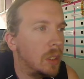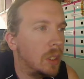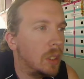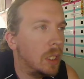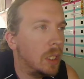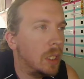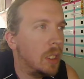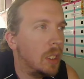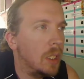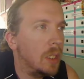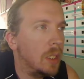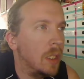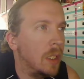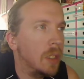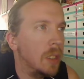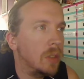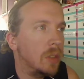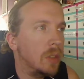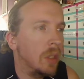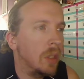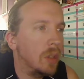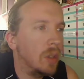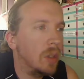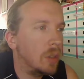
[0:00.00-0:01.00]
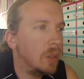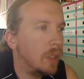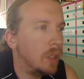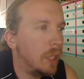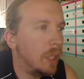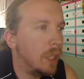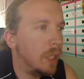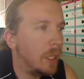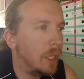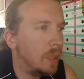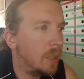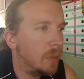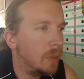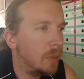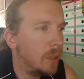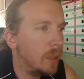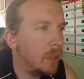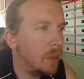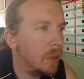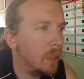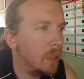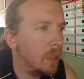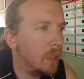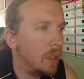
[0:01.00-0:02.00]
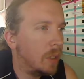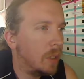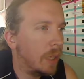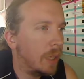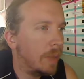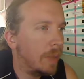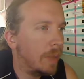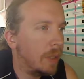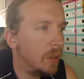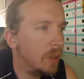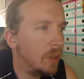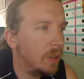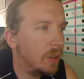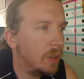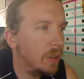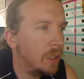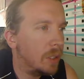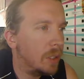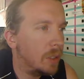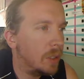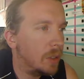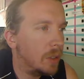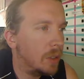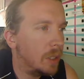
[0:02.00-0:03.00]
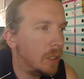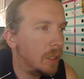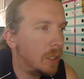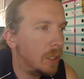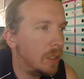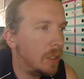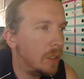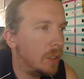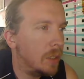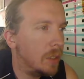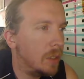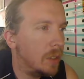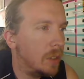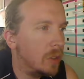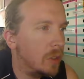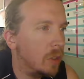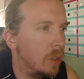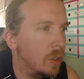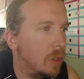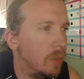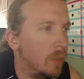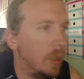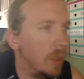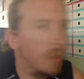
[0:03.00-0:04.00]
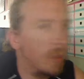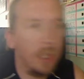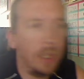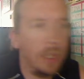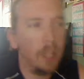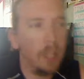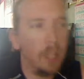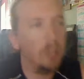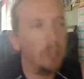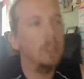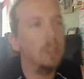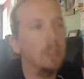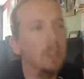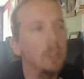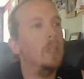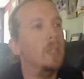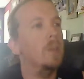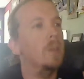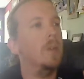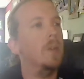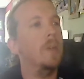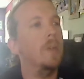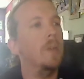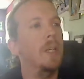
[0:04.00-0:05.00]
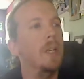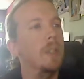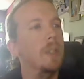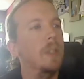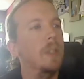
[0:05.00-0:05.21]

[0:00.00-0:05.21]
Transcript: And uh, so I ordered that up. I'm gonna go grab that real quick so I can show everybody what that looks like. I'll be right back.